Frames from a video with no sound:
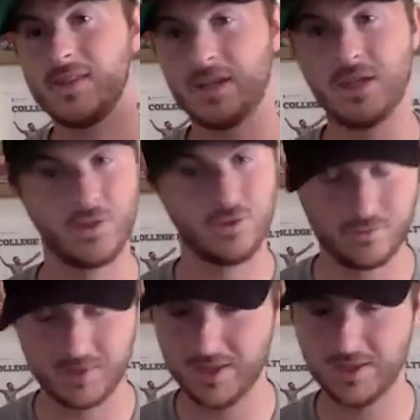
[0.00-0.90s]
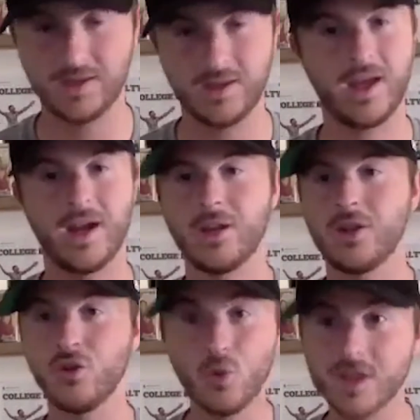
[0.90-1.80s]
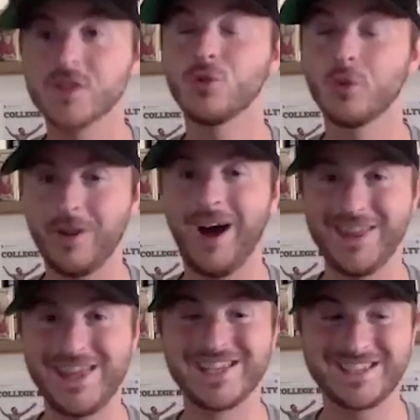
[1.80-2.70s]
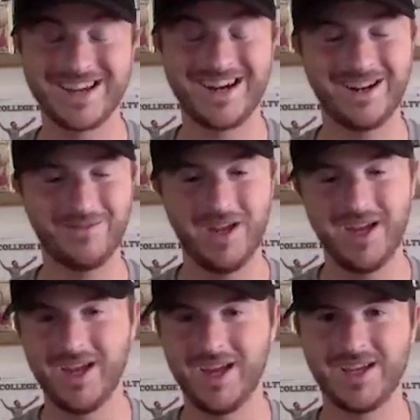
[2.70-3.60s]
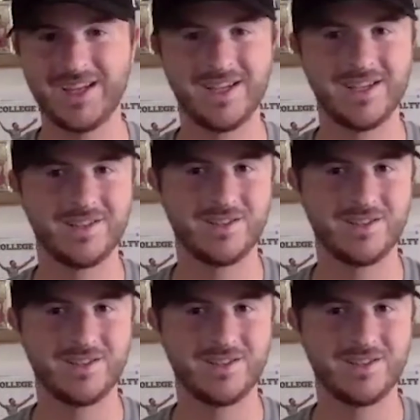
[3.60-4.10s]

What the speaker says: he knew me, and I knew when to apply this time. And